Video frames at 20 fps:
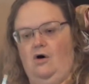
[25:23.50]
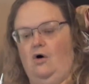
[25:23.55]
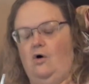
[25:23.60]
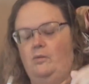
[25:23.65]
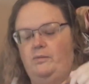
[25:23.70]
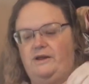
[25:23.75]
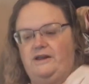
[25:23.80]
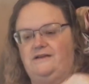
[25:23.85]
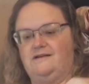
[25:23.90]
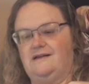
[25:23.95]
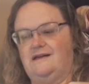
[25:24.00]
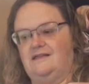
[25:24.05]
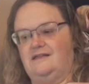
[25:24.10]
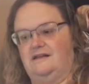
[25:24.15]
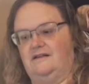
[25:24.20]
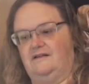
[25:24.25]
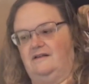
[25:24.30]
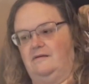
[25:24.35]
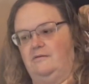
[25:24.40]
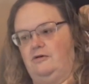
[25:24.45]
hoping to get
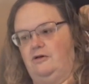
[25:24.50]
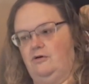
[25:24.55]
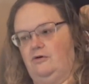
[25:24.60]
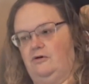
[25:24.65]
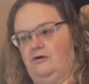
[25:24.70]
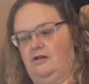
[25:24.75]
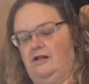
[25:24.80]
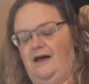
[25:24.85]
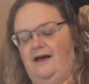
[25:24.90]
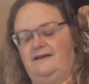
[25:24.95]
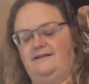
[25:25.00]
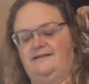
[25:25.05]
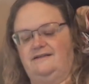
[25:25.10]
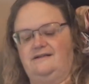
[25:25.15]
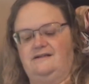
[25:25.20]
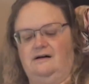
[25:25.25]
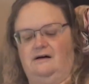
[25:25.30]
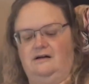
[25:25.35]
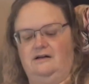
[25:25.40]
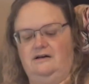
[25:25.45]
this computer class
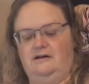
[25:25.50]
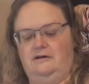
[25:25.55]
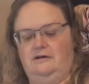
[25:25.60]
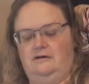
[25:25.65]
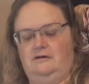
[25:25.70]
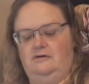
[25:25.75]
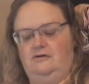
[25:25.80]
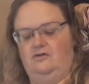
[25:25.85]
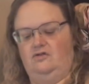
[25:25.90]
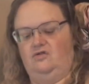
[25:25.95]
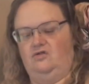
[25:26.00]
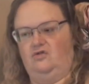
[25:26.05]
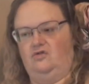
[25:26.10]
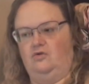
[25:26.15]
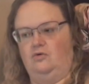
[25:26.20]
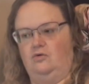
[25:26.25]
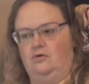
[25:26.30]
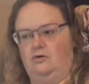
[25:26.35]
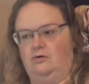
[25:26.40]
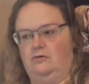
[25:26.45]
done
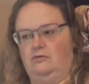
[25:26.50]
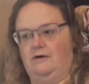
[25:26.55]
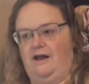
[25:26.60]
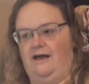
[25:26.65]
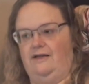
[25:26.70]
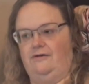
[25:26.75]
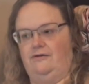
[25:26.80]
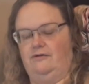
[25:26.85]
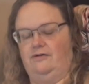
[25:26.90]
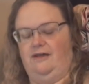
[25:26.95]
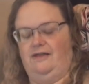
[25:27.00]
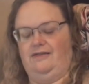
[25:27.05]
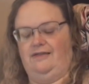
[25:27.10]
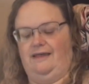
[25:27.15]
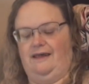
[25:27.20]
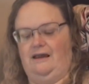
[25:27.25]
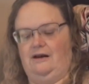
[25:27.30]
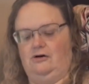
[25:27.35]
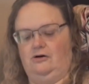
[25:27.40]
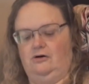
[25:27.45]
sooner rather than
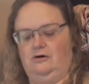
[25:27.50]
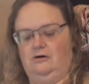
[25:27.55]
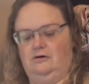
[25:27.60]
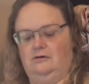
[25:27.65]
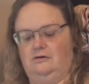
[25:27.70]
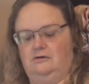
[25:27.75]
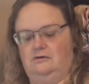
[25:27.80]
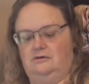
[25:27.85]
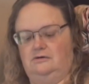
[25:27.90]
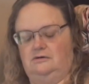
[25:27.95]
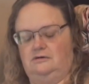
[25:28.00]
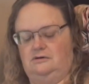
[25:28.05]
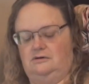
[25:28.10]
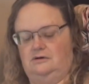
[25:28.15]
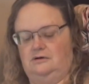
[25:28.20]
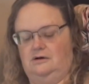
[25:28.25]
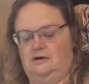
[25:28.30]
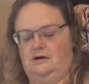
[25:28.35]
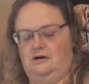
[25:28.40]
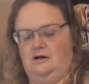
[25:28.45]
later.
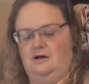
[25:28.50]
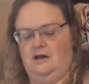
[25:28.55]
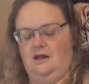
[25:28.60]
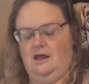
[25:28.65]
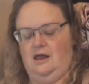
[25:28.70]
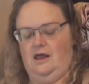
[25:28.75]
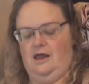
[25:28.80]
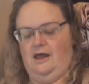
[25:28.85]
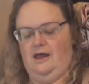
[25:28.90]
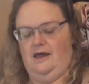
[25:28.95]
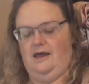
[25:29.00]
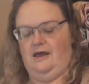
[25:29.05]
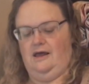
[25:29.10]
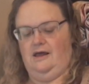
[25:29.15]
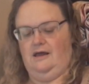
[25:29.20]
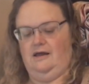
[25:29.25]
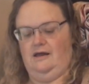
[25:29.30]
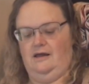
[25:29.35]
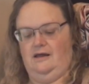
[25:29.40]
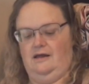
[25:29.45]

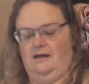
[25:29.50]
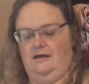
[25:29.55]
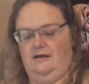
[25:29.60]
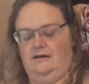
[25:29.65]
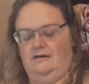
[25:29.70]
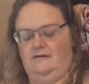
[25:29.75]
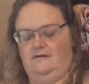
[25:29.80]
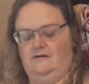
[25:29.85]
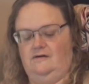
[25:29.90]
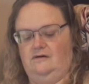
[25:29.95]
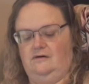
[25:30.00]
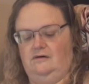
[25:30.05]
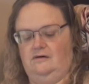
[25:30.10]
And,